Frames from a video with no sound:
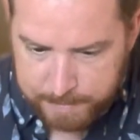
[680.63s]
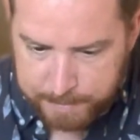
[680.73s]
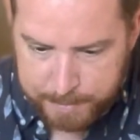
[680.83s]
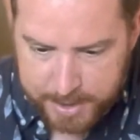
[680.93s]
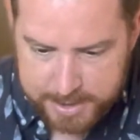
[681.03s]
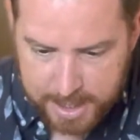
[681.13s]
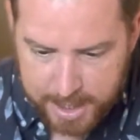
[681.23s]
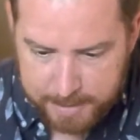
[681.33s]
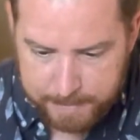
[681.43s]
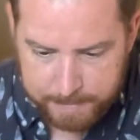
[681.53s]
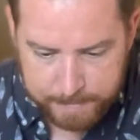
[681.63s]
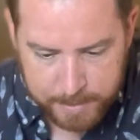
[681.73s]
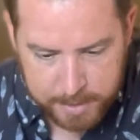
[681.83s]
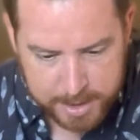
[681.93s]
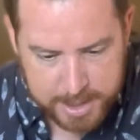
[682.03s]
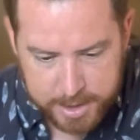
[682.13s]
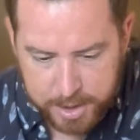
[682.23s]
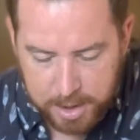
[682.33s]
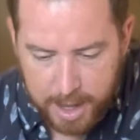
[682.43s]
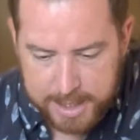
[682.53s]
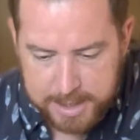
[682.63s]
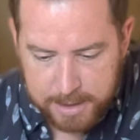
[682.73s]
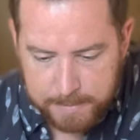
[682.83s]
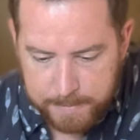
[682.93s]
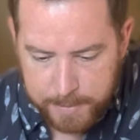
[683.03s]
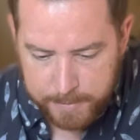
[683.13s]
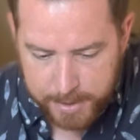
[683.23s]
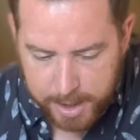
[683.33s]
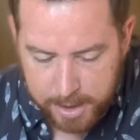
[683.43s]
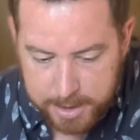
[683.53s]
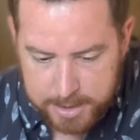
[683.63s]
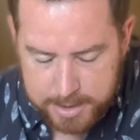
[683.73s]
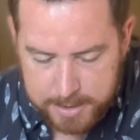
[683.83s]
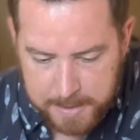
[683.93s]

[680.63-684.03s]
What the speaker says: That's got your classic vanillas,